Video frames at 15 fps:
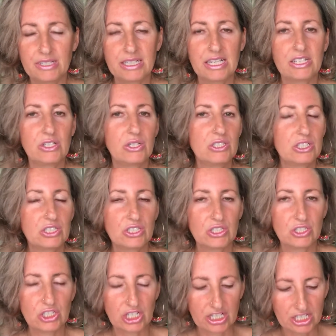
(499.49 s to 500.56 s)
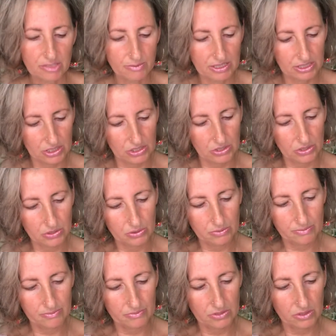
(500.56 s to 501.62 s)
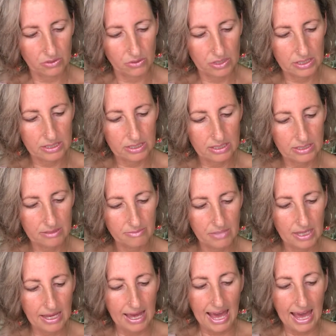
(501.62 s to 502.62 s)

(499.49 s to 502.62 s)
Again, no judgment, no criticism.